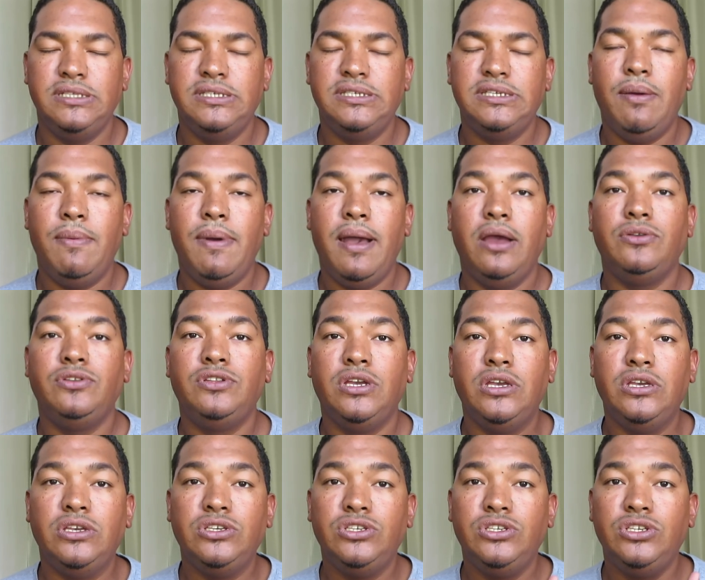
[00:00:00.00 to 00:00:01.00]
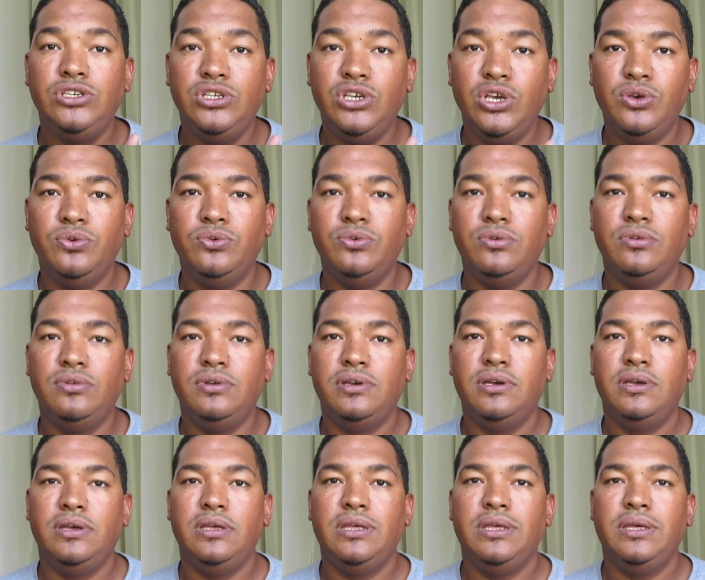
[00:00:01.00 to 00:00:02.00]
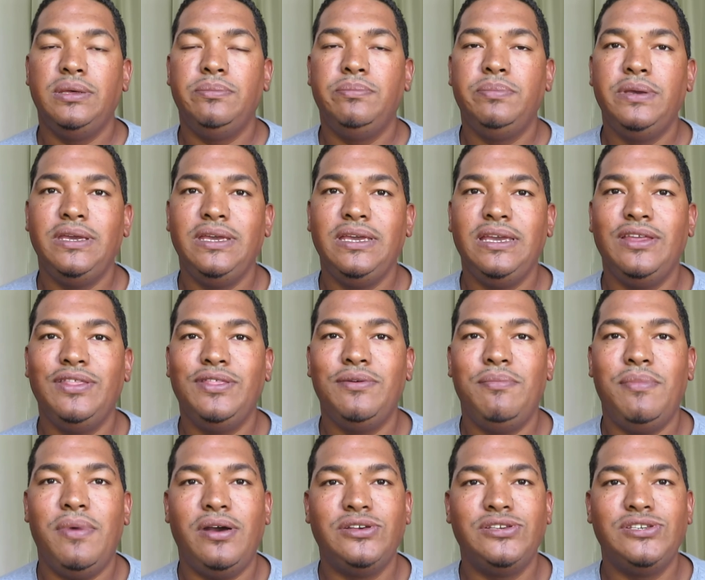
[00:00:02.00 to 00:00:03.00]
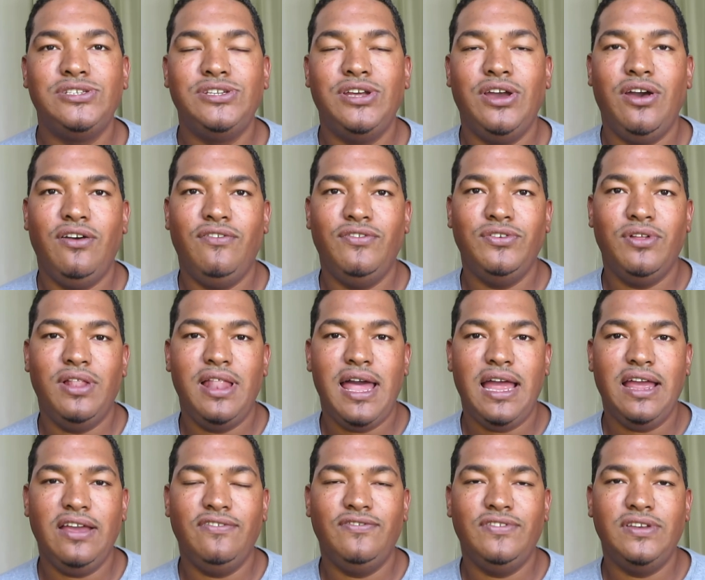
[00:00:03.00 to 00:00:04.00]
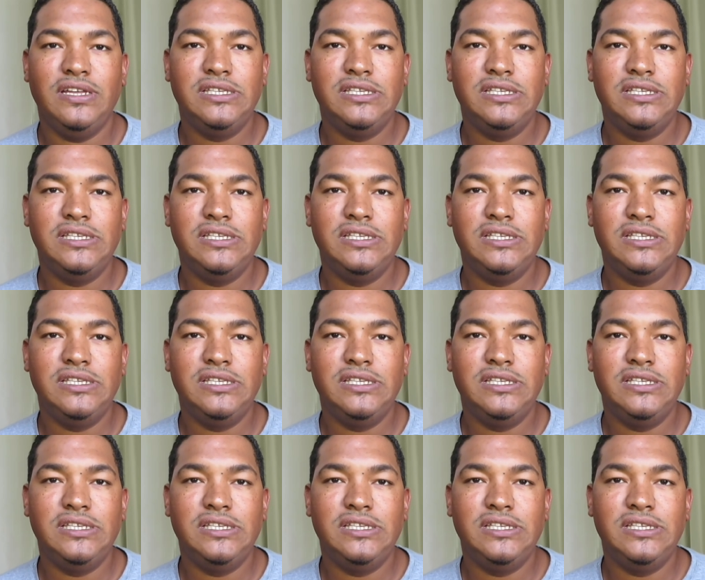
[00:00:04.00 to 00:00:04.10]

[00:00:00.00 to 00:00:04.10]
It's about you being the master of your life.